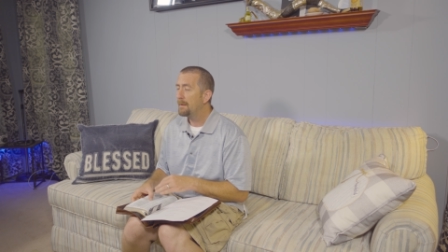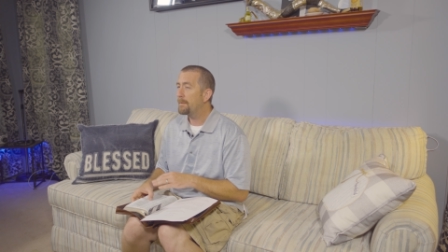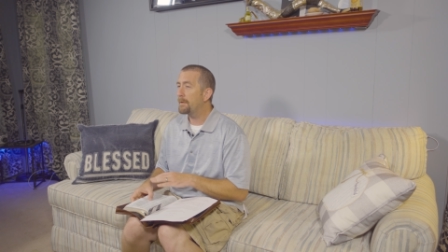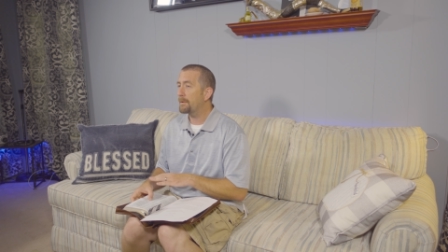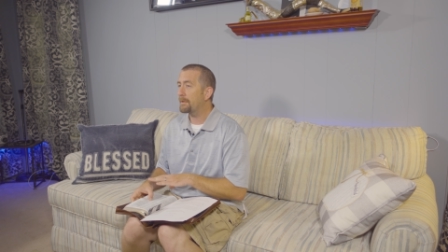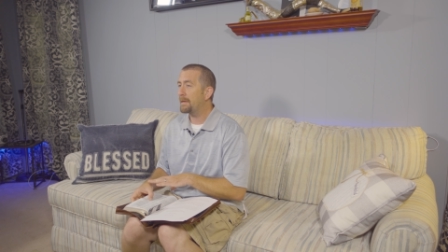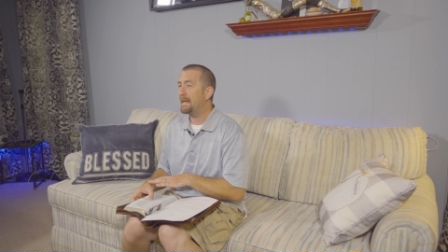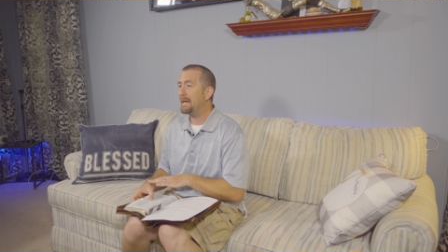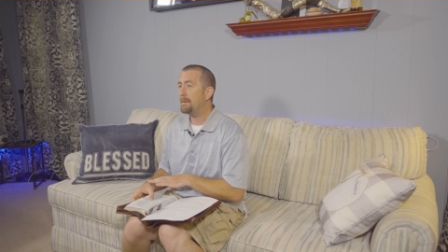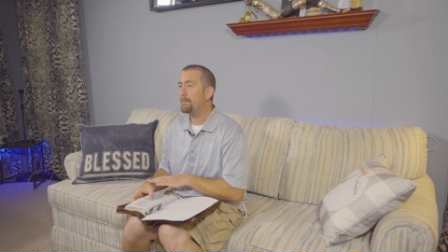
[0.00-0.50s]

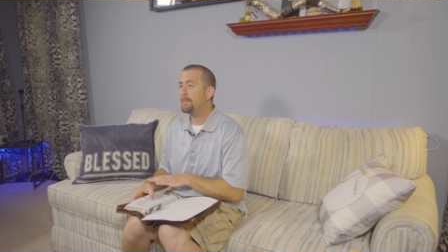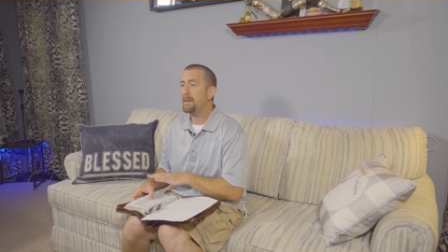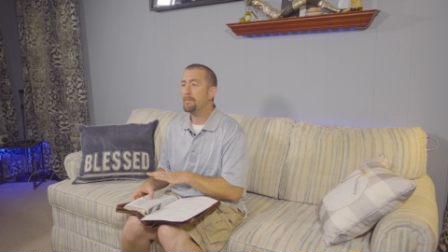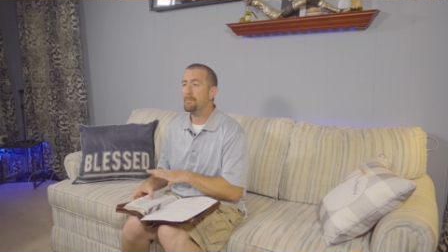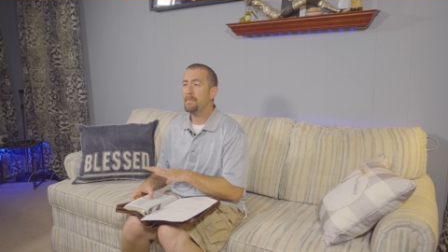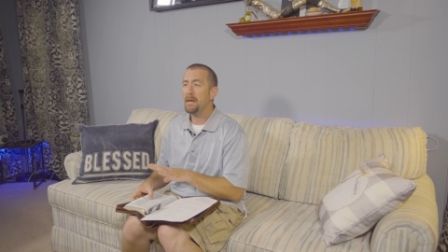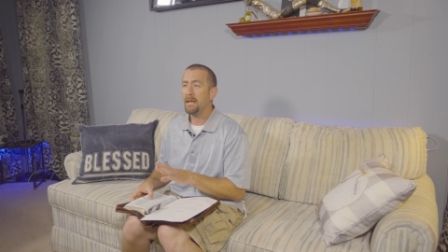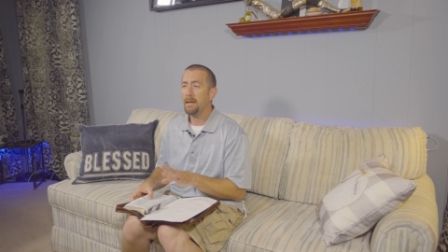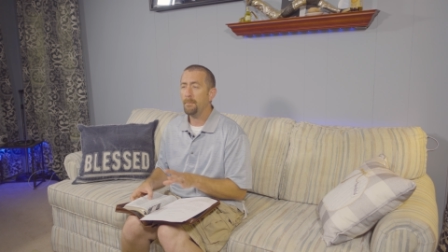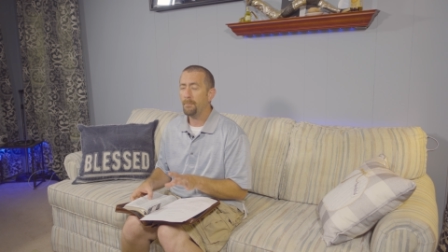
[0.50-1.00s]
There can't be
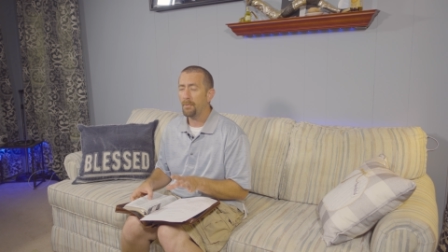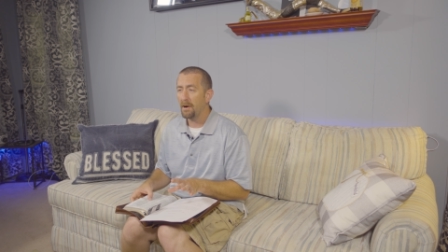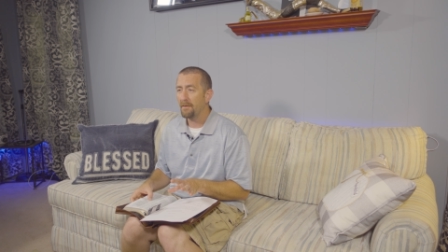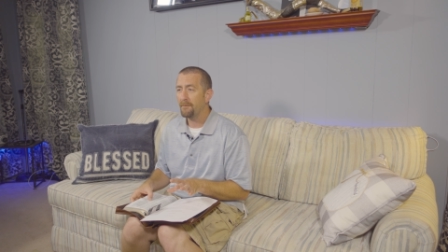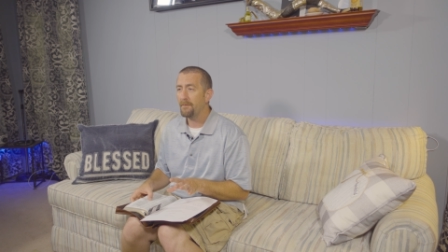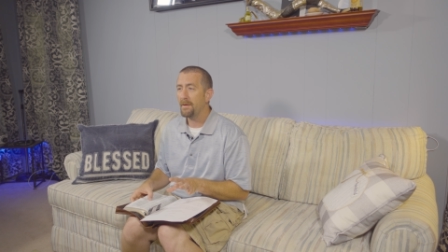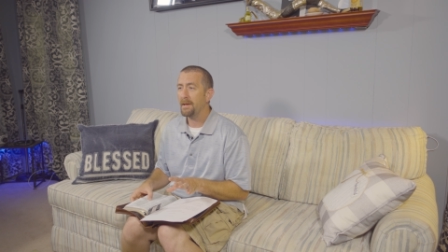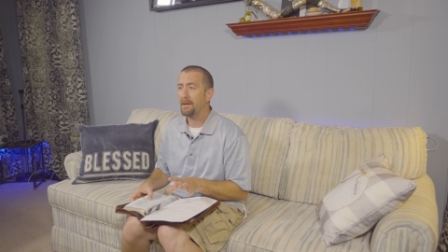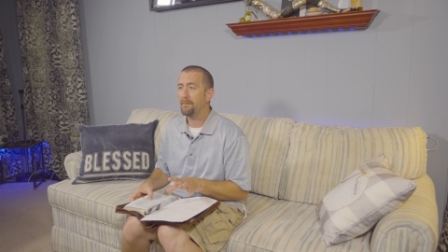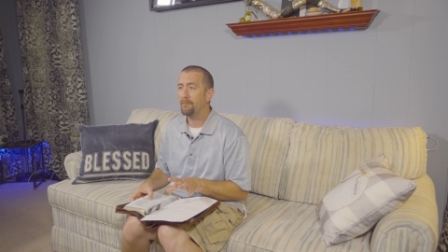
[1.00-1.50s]
many
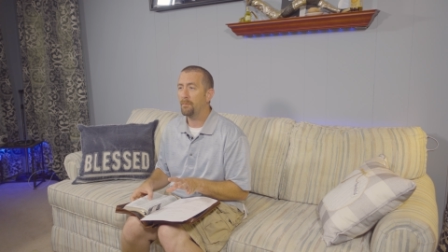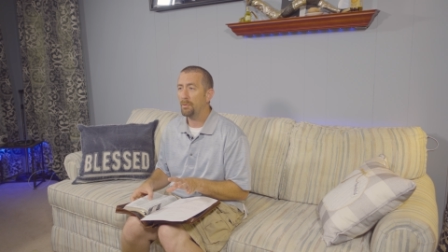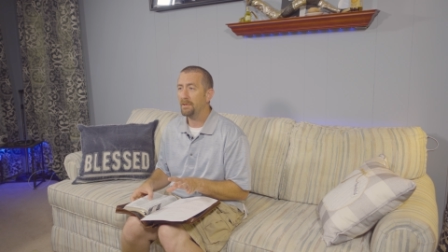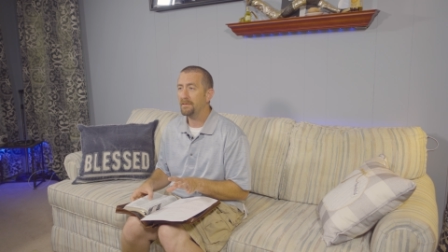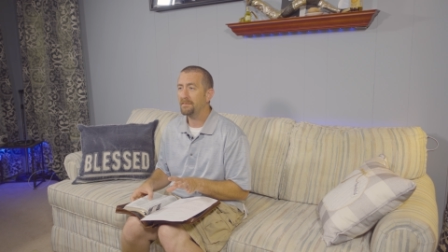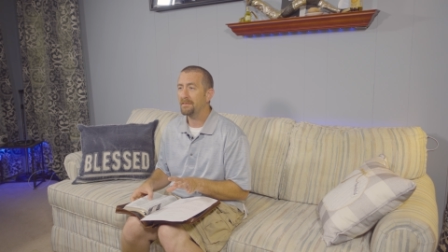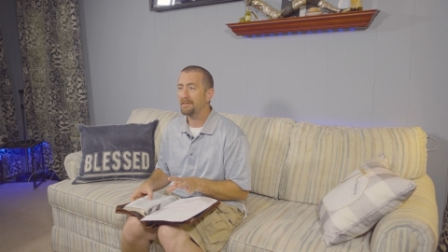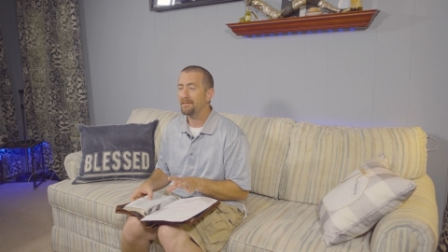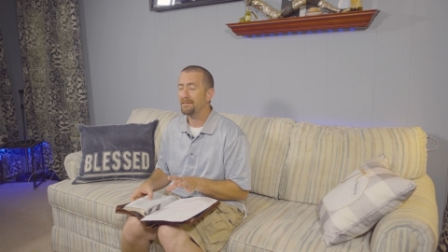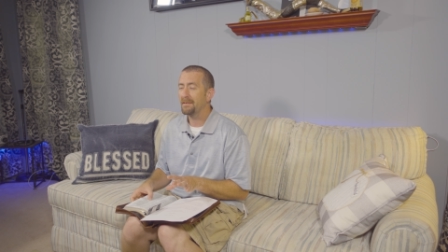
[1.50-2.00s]
prophetic
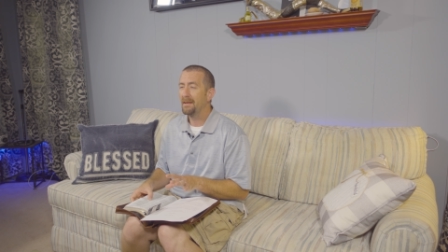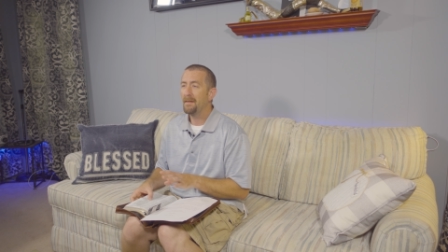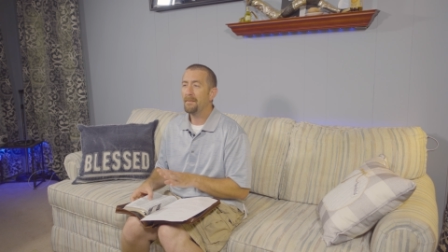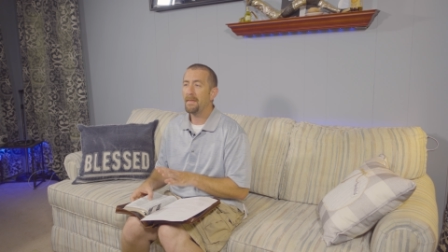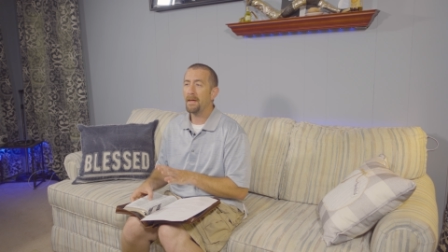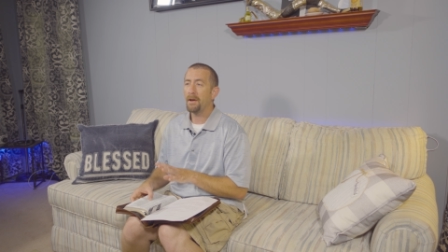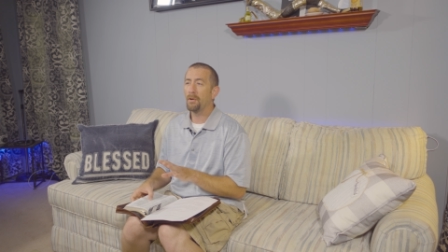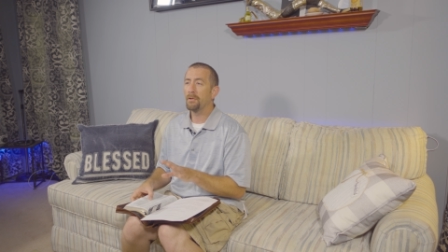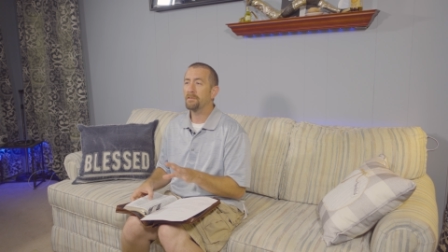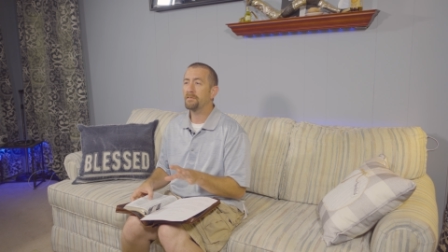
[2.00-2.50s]
voices
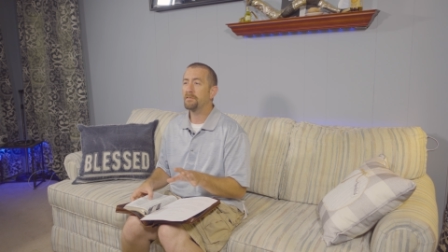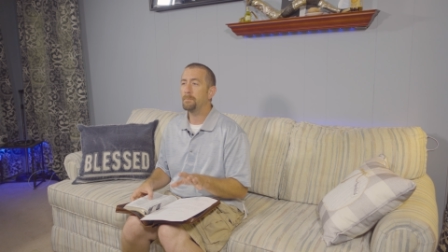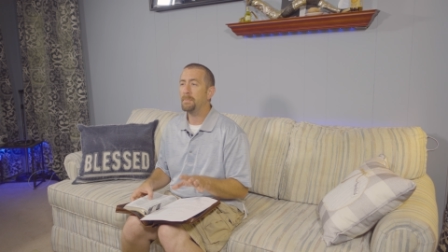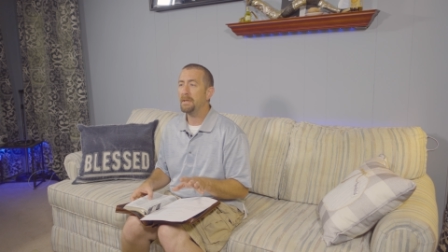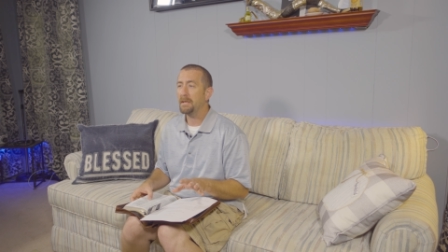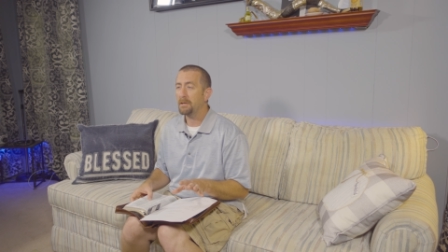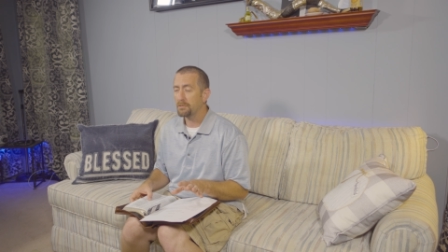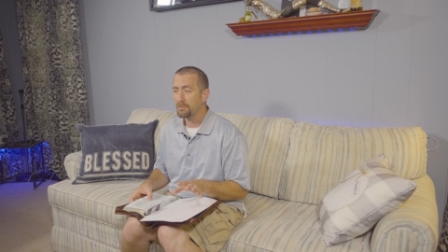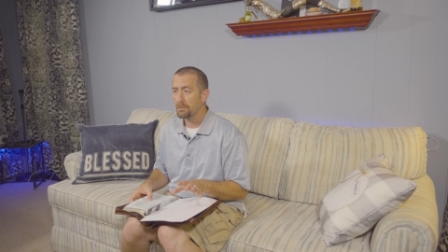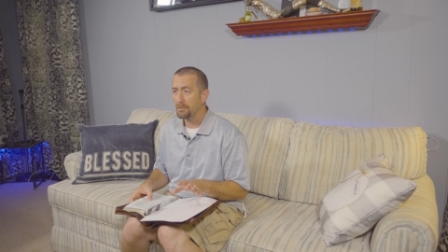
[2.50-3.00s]
that all
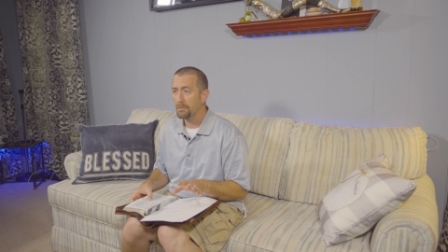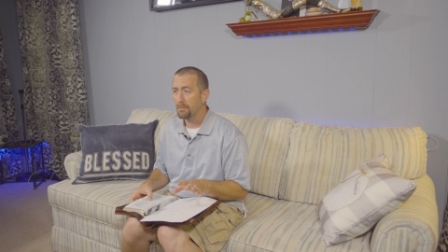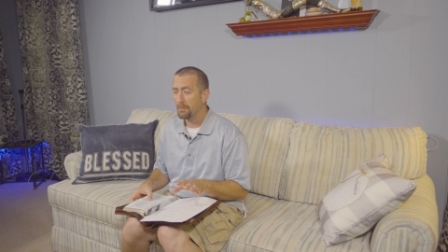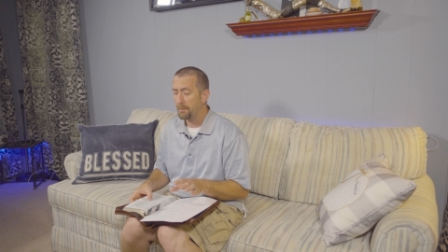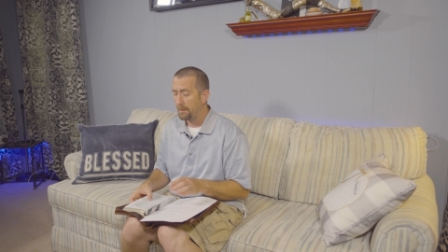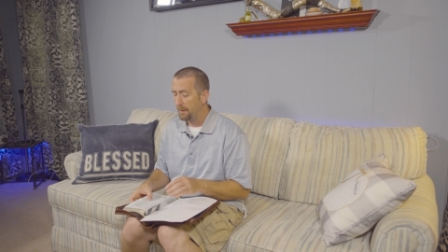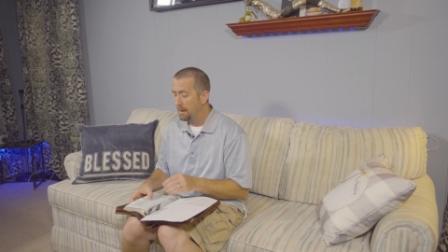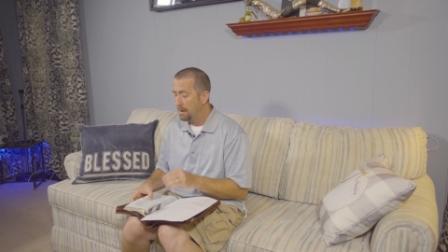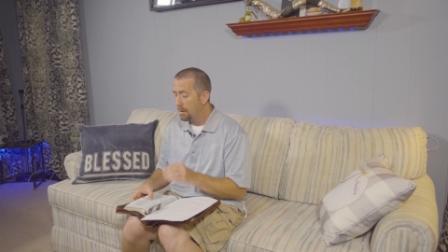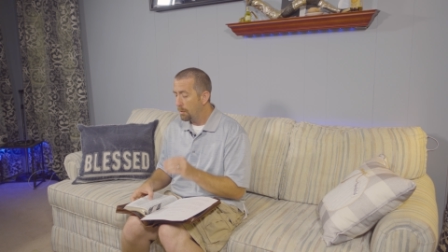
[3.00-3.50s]
speak
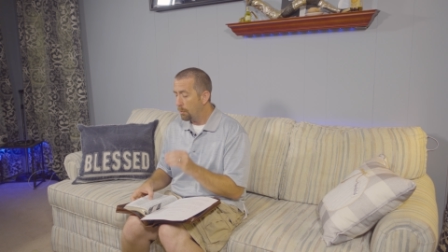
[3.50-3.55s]
truth